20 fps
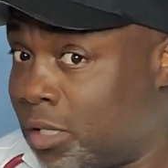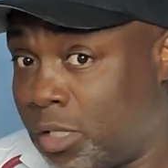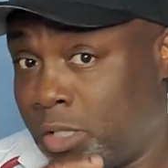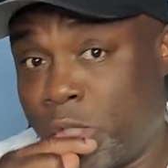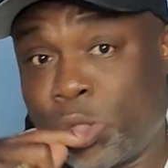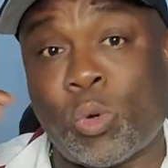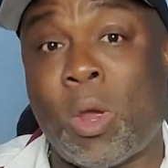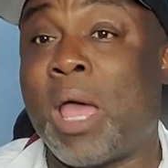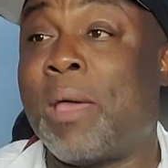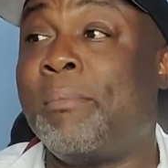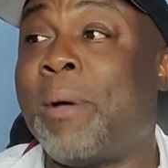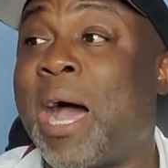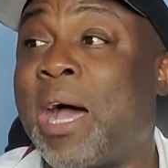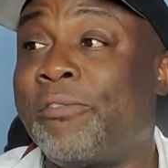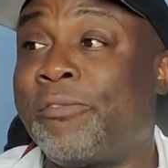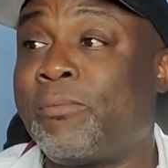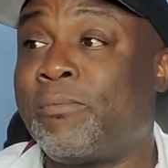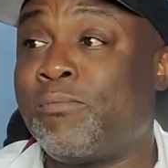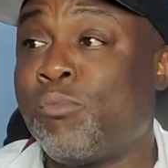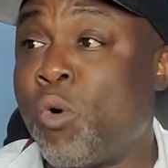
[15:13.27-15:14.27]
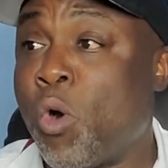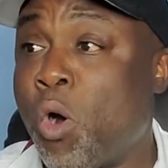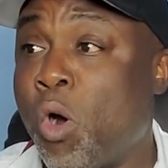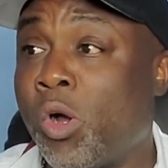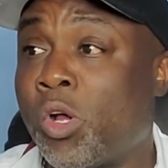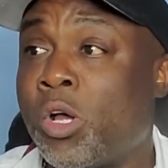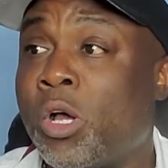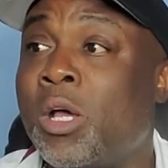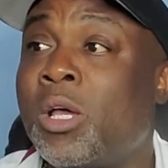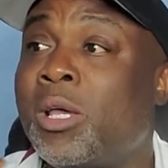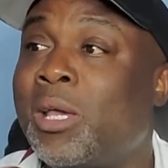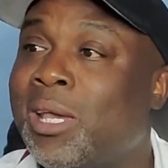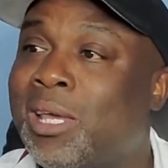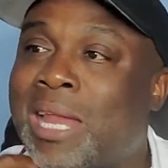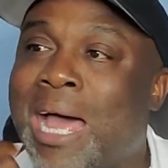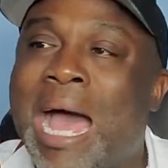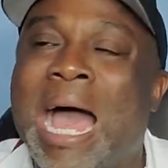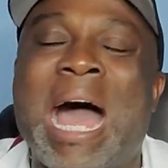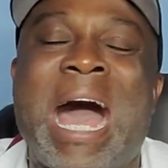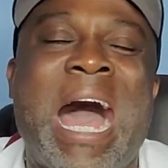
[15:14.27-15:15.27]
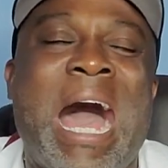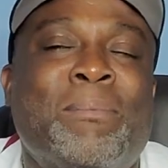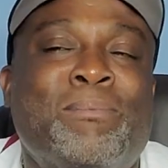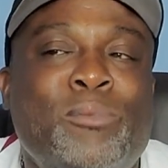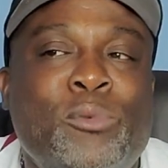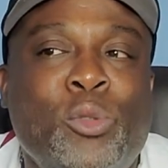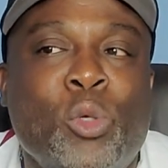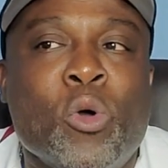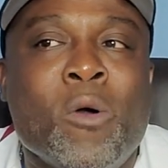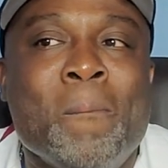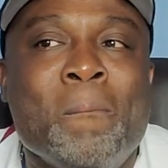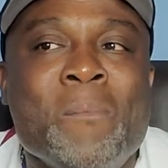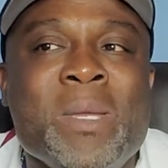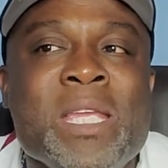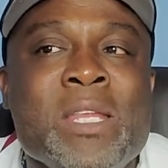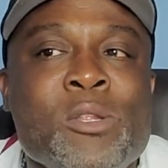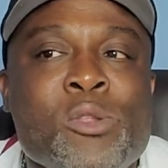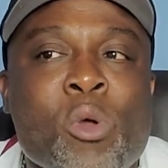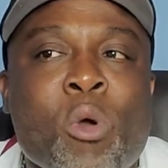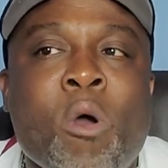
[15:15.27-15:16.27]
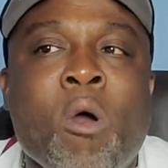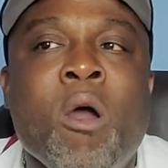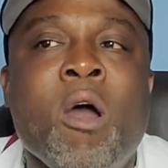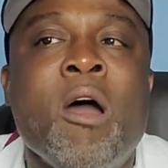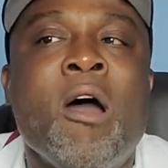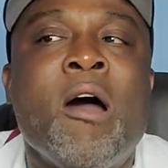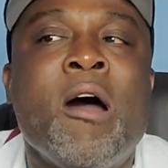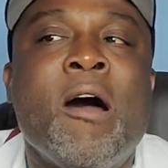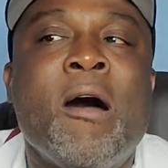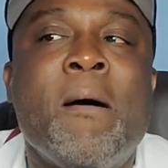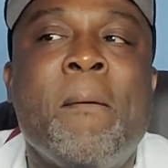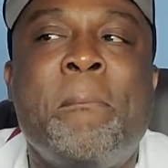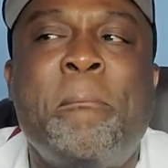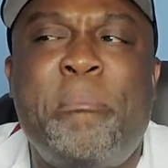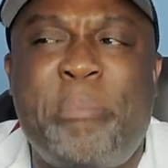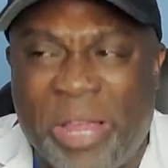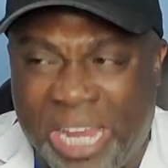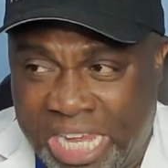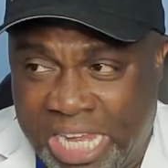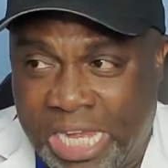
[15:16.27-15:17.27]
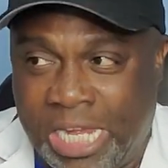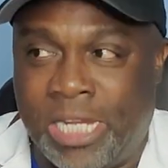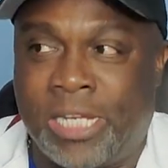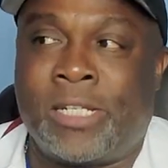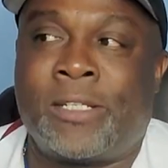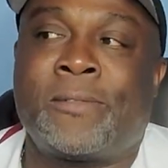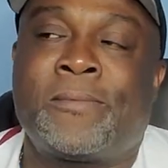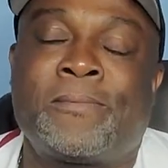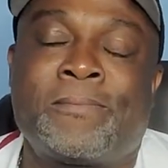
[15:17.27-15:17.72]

try mouth more, and an abdominal pain.